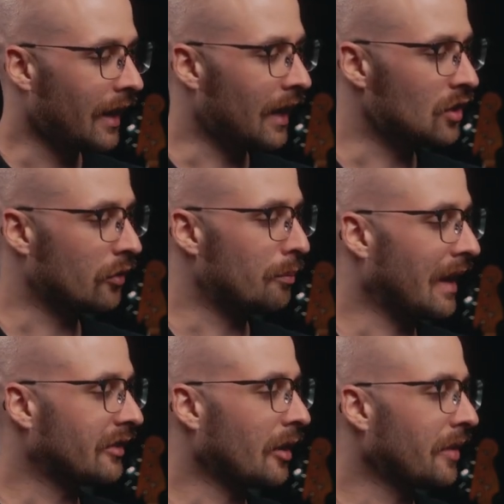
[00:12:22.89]
and just
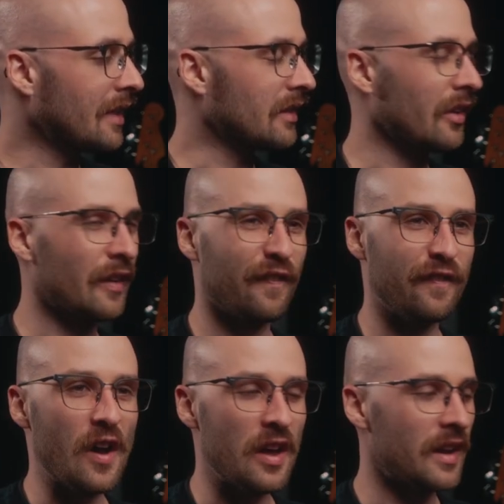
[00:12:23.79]
make something that's like
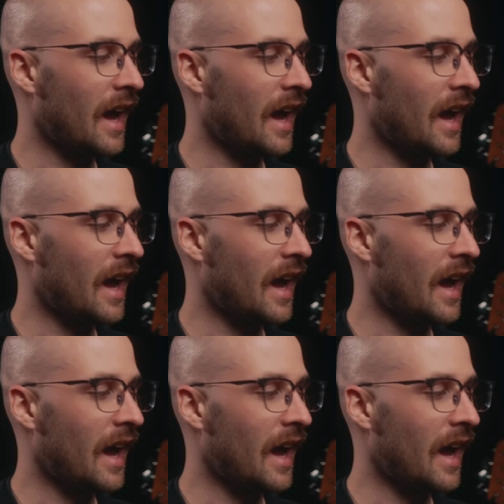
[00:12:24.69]
fun.